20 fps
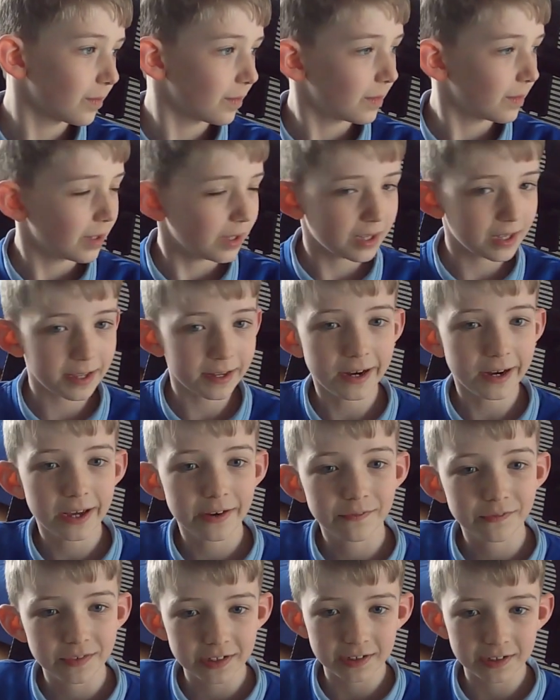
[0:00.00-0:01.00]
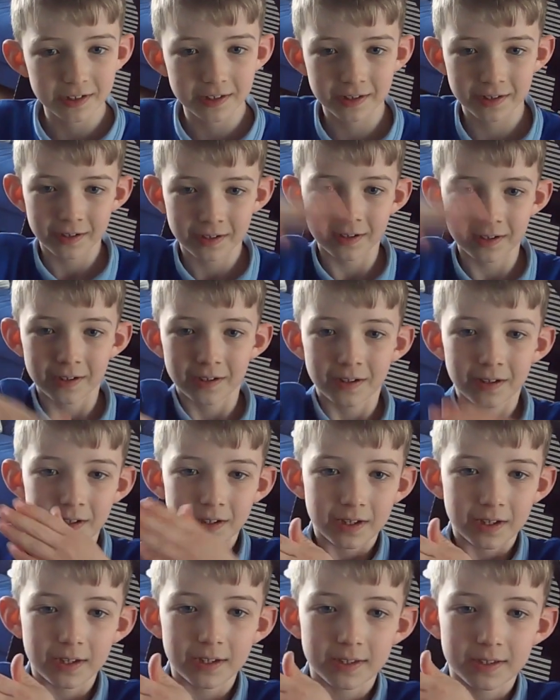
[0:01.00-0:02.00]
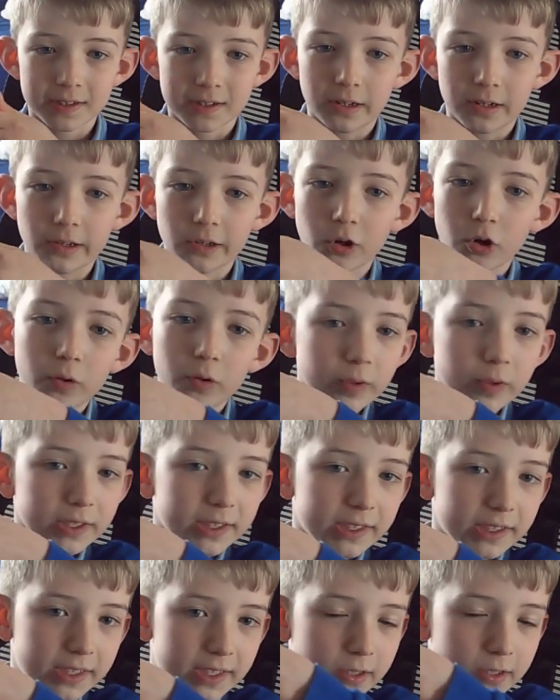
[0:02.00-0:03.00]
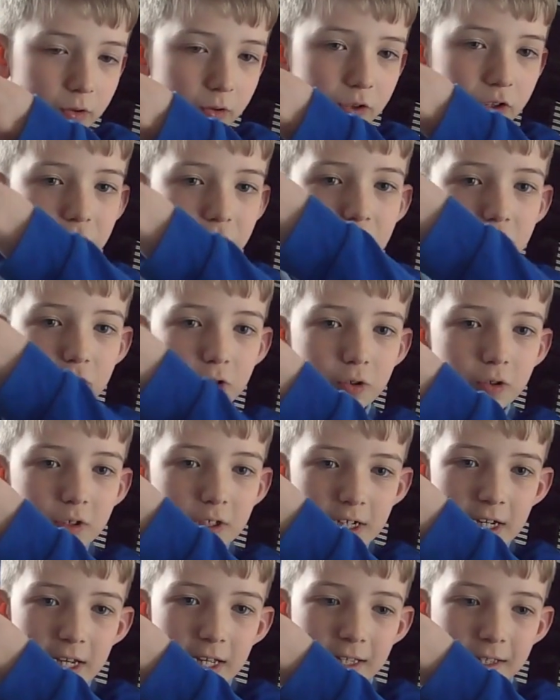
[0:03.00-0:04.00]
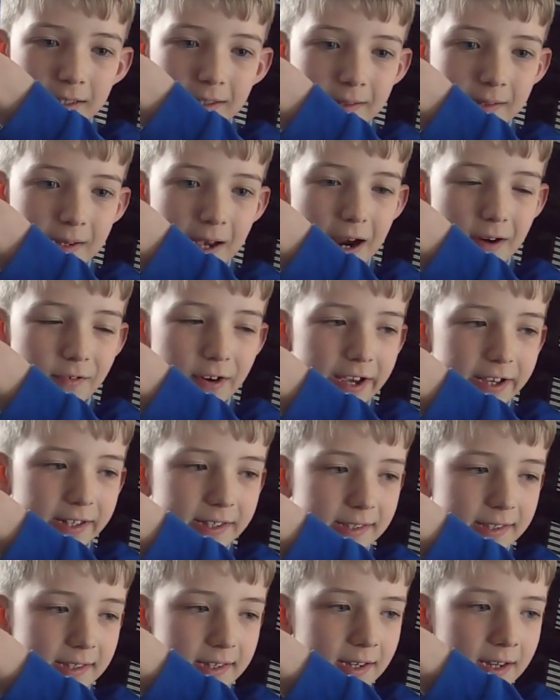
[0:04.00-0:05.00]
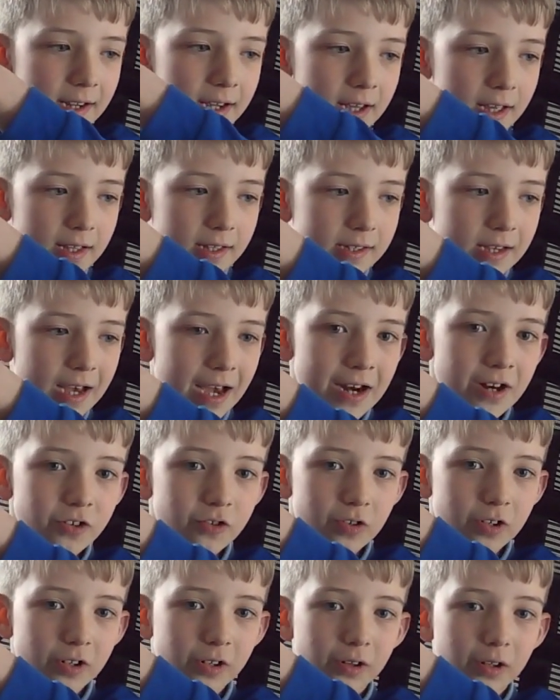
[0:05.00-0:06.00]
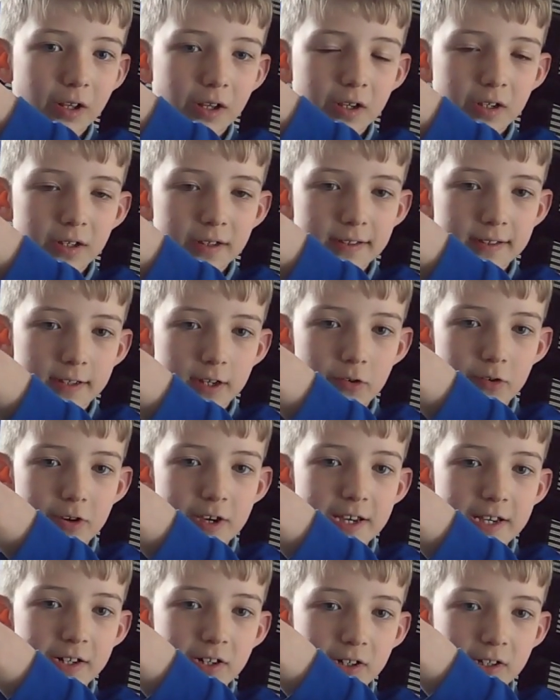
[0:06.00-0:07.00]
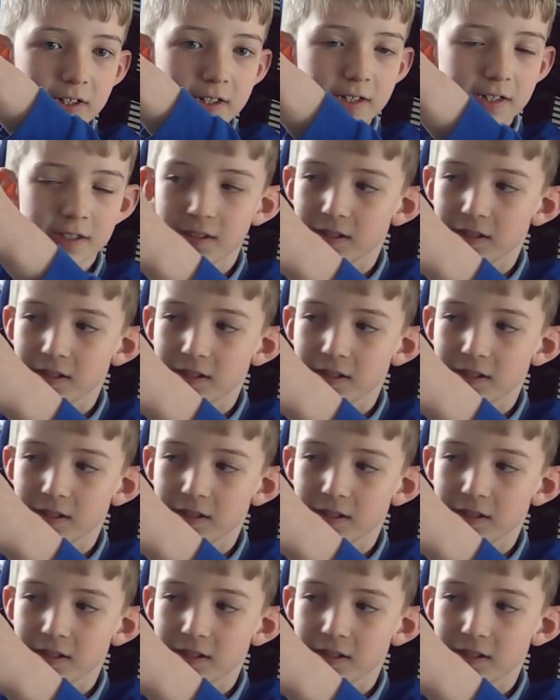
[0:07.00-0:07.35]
He lifted, his claw was still stuck in Xerik's tendril, so he just